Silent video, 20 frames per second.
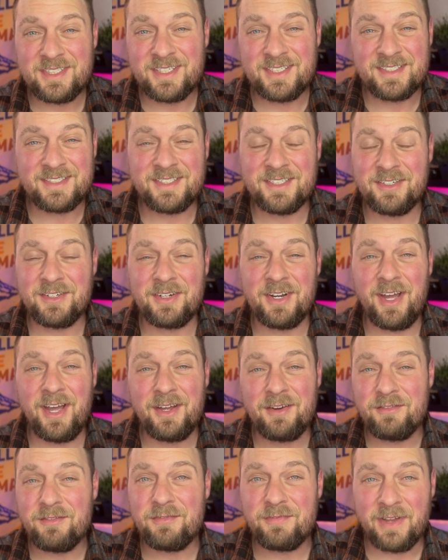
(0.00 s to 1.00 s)
considered
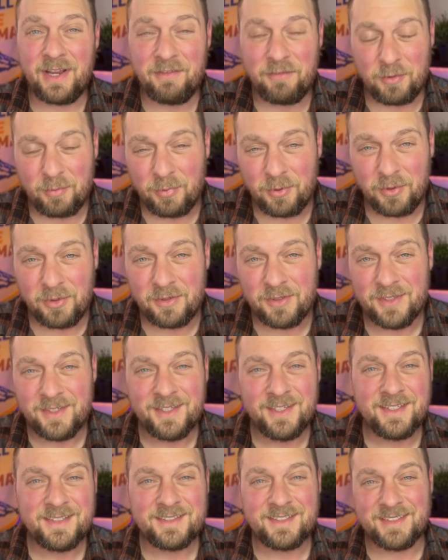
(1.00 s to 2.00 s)
unfavorable
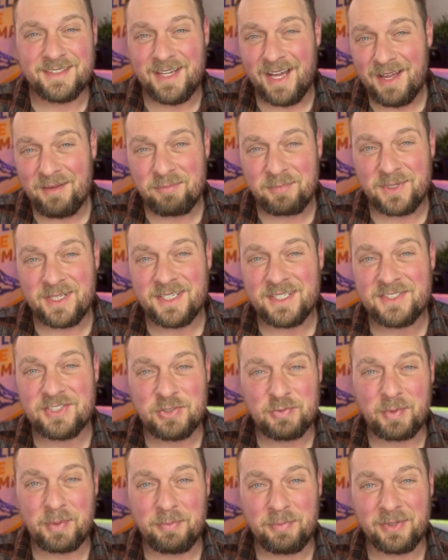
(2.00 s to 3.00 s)
to not be
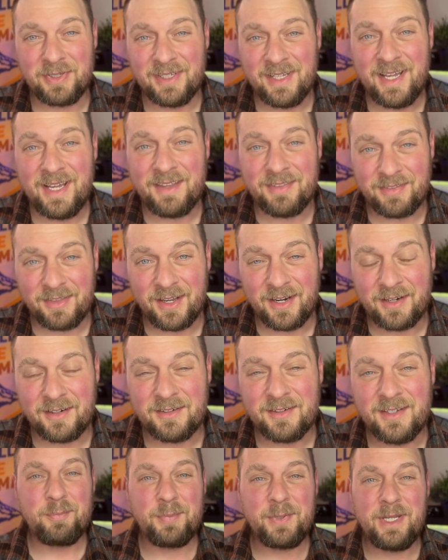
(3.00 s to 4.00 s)
super polite
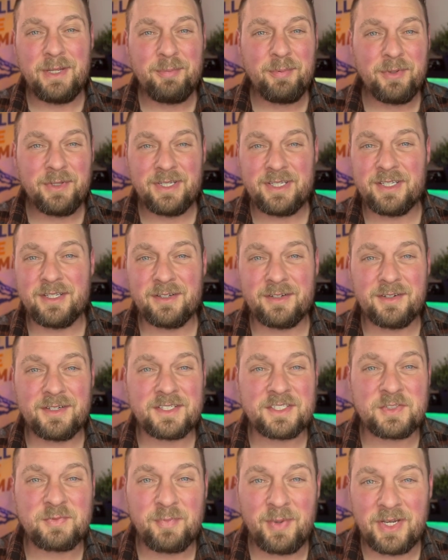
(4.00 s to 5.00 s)
there. People here,
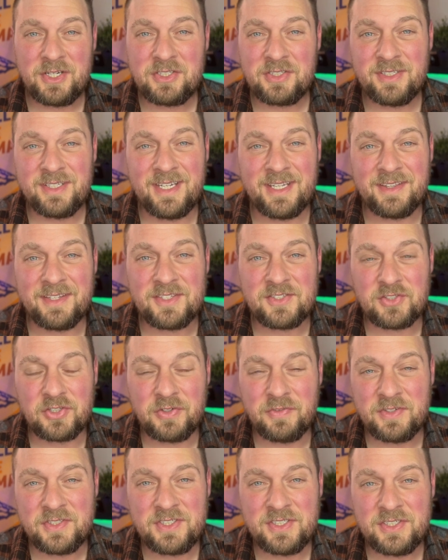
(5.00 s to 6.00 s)
especially in the
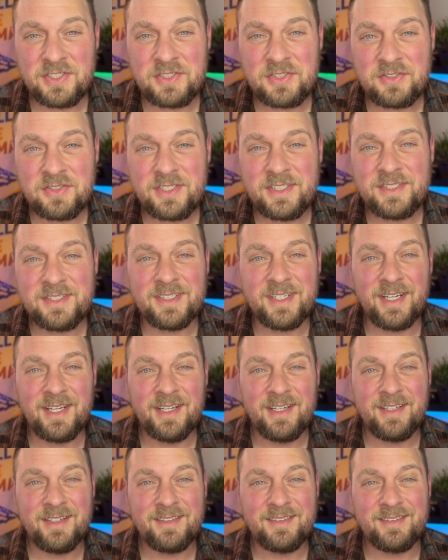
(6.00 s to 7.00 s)
service industries,
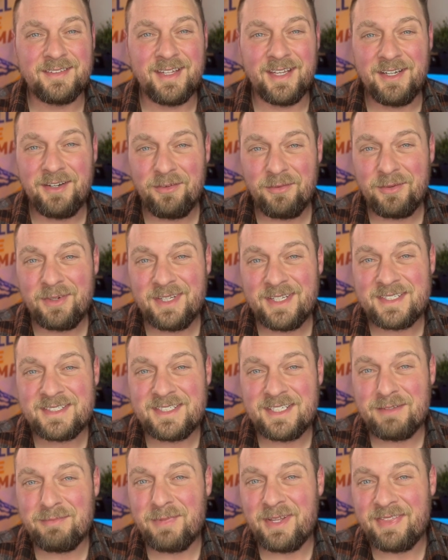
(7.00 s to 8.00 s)
they don't really
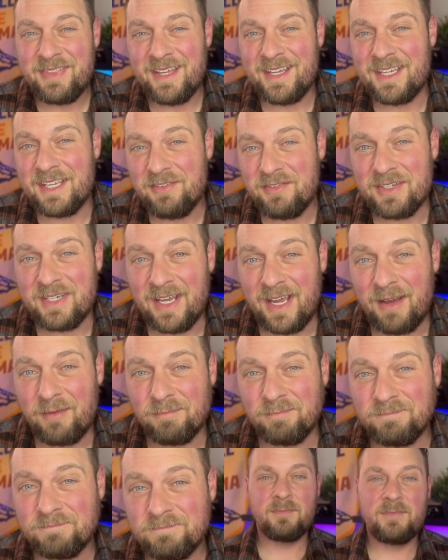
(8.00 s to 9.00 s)
seem like they give a
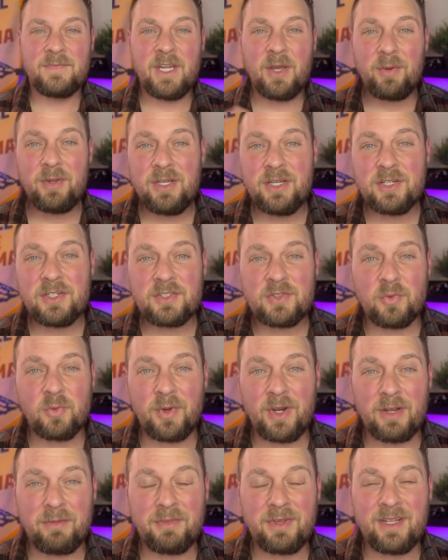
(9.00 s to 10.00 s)
damn. Now, here's
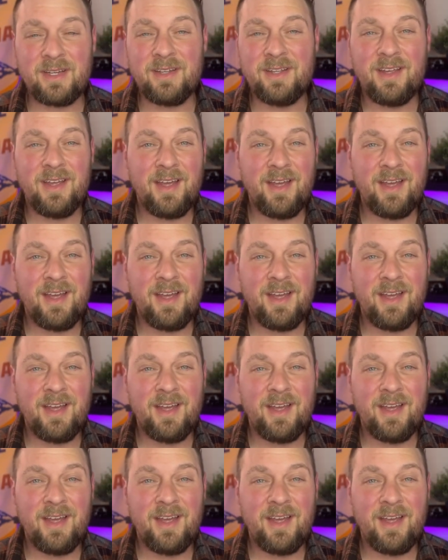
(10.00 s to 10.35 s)
what I mean.